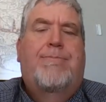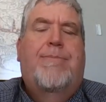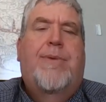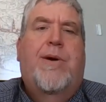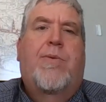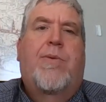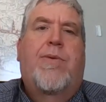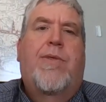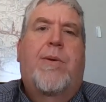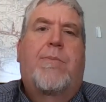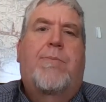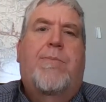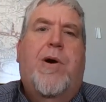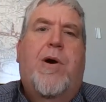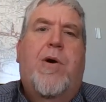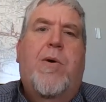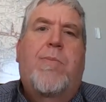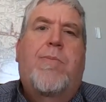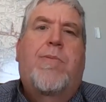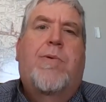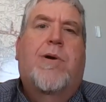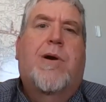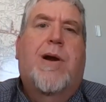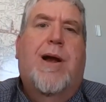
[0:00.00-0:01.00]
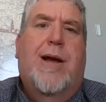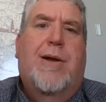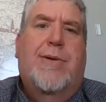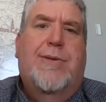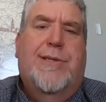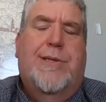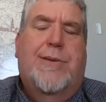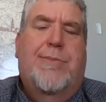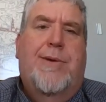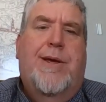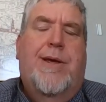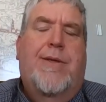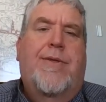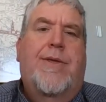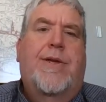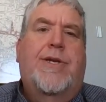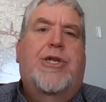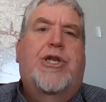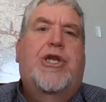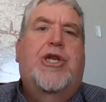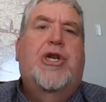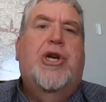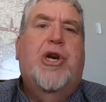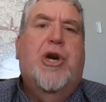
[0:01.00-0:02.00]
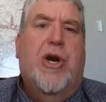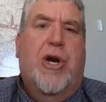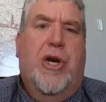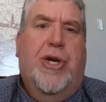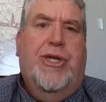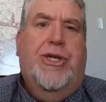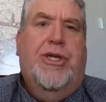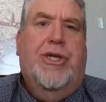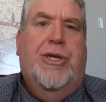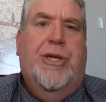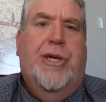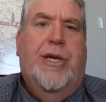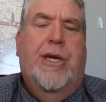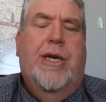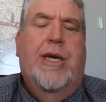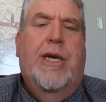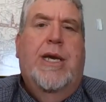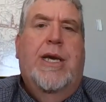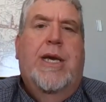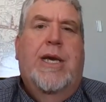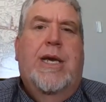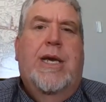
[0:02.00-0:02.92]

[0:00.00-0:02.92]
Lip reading: But when the Pope crowns him and the church